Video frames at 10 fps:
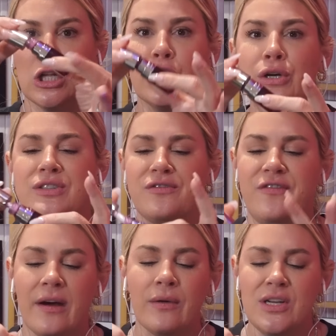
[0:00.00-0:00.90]
Looks
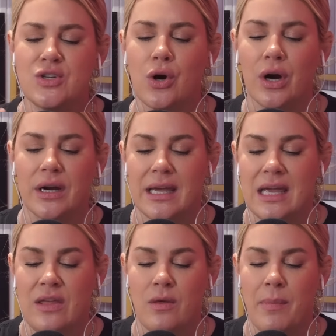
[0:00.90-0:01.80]
very dark
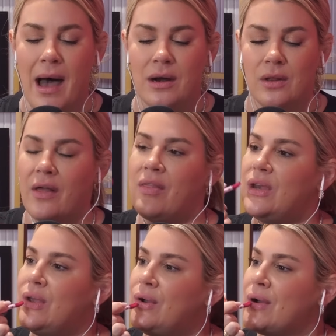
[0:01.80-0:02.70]
in the bottle. And
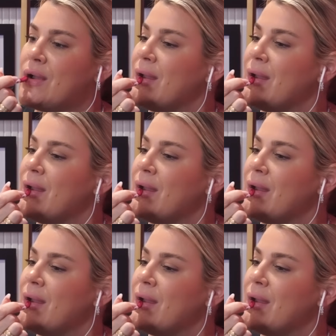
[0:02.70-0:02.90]
then you